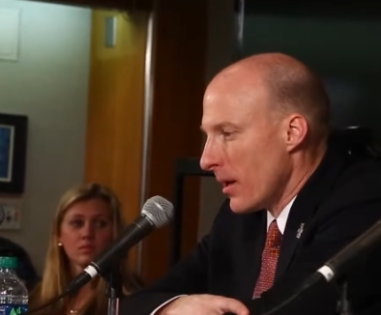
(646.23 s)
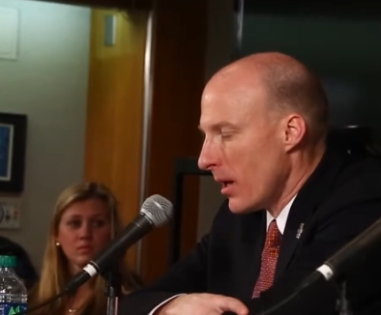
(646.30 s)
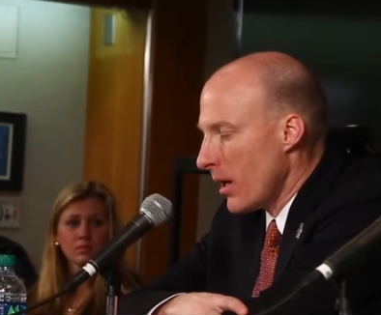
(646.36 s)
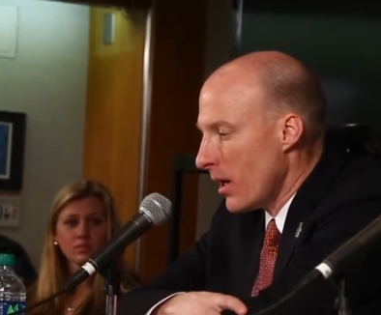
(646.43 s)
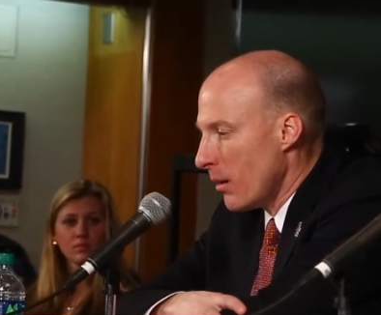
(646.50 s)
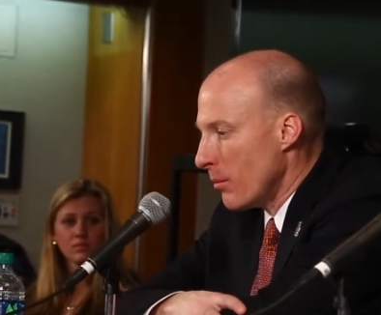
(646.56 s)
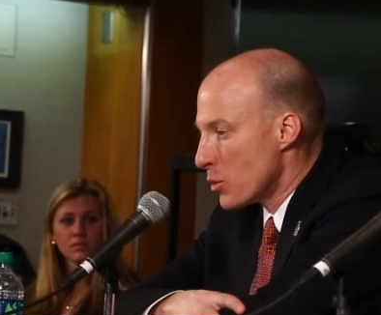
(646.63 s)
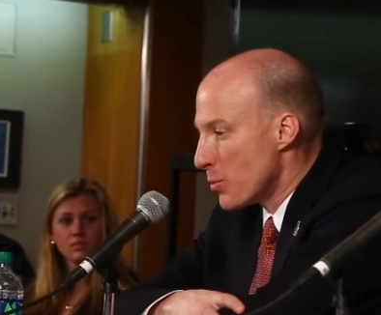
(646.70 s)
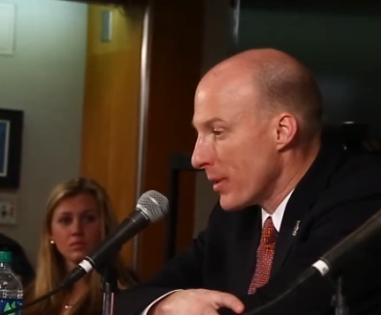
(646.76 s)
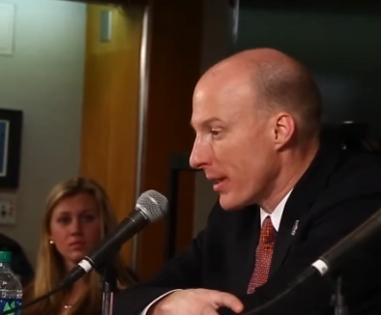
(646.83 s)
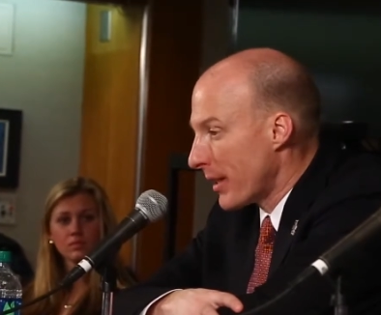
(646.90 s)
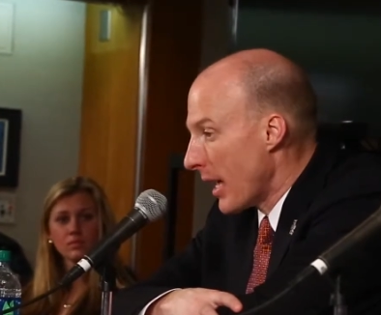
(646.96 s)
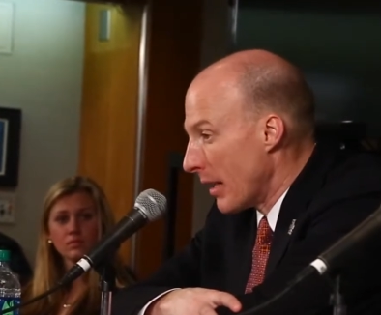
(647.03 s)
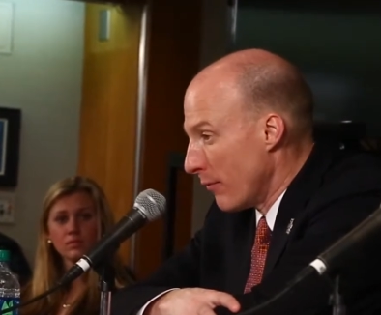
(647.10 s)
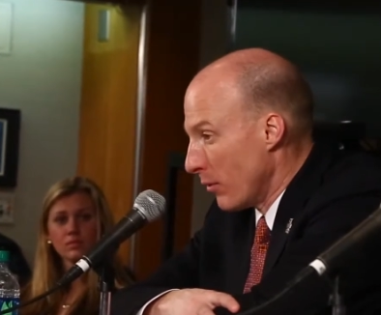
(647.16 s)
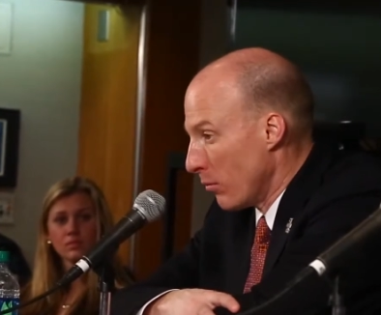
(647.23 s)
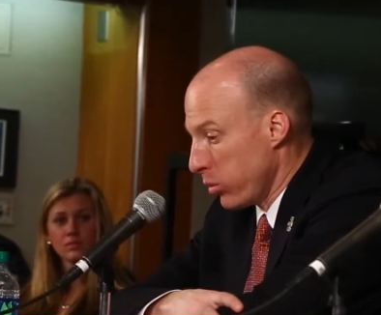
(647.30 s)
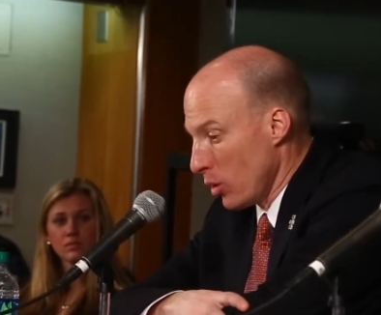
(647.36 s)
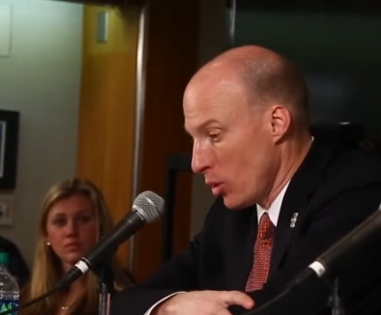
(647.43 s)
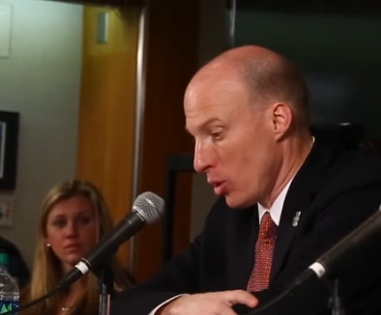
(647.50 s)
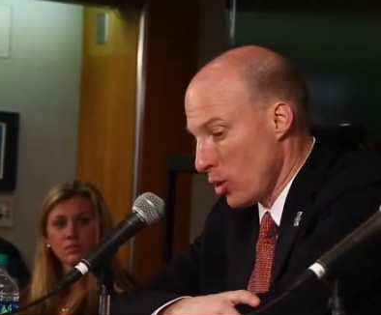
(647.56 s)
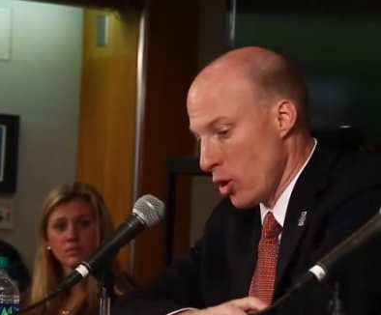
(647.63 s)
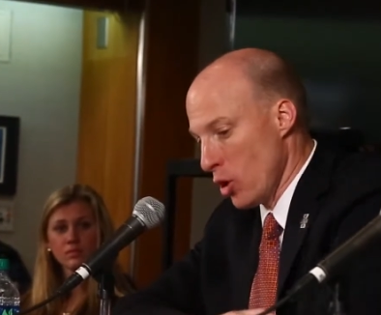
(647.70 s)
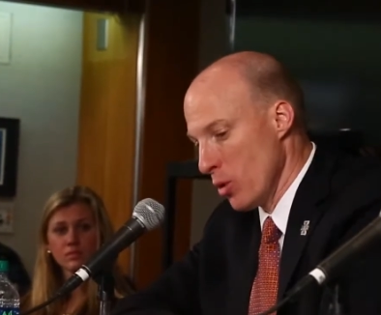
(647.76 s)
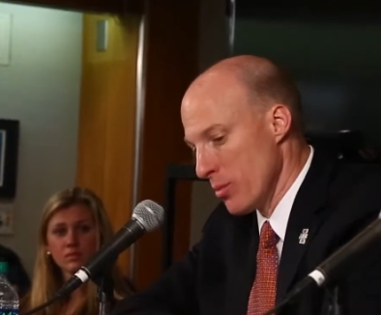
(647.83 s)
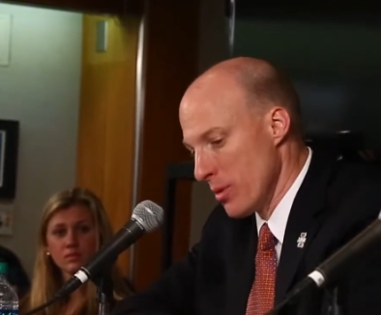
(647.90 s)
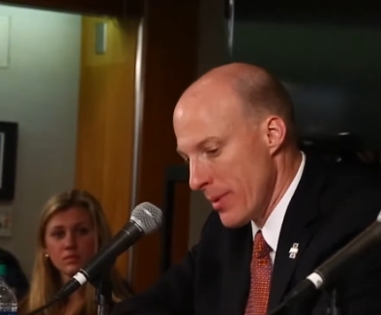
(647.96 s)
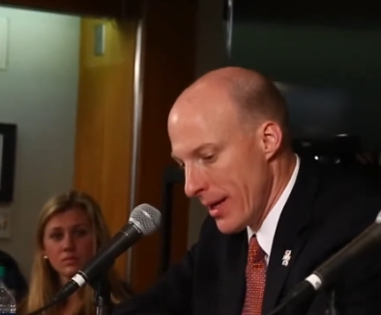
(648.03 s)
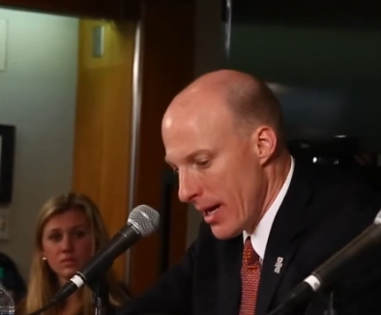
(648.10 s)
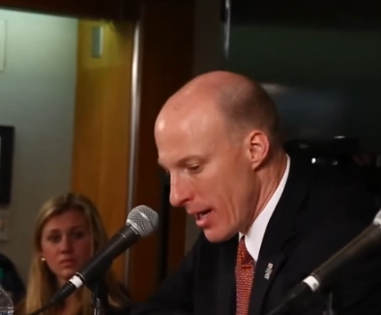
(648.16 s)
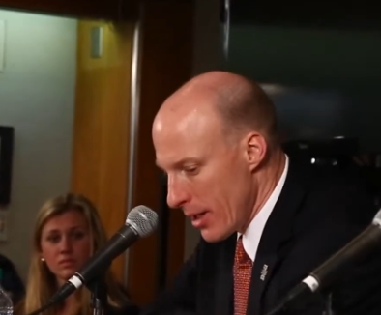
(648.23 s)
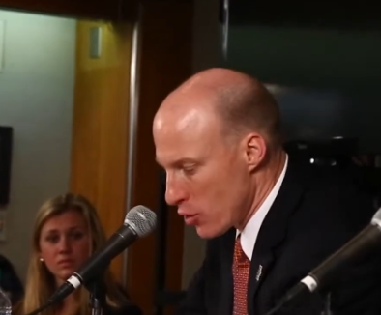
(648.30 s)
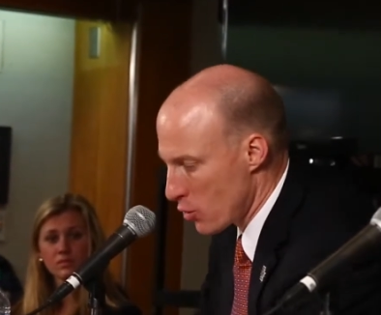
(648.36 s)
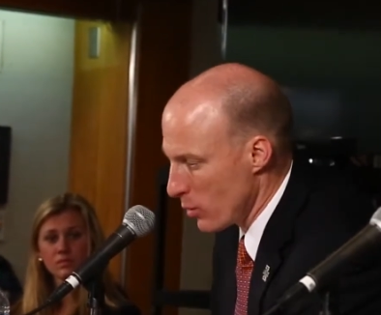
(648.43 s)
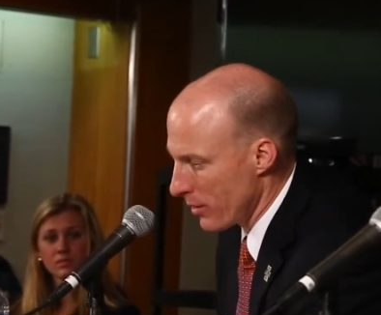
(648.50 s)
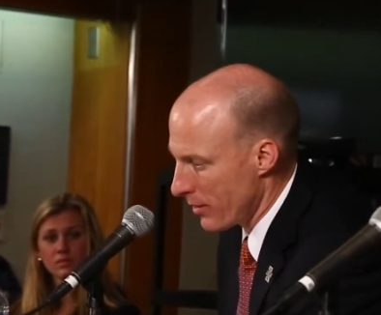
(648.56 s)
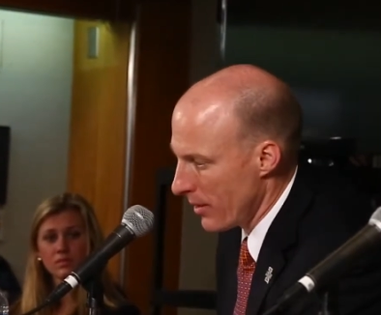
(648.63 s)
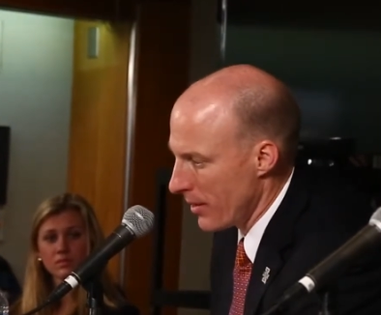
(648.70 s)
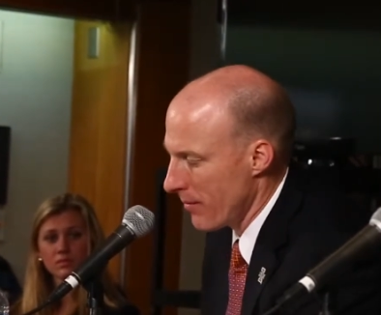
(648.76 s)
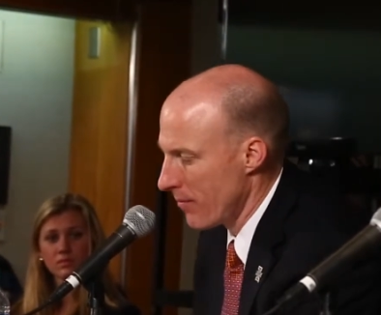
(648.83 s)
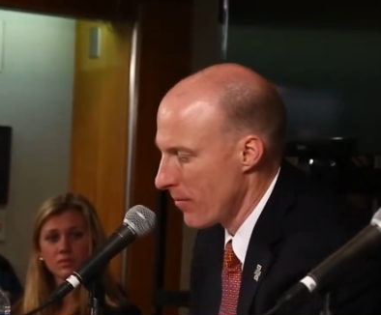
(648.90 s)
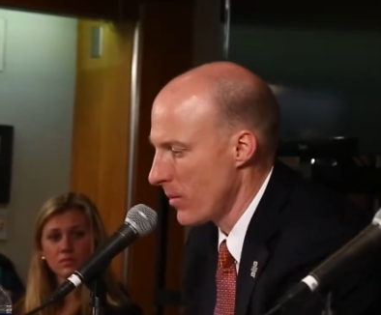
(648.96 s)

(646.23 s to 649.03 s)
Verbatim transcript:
Speaker 1: Um, it's been kind of a blur, to be honest with you.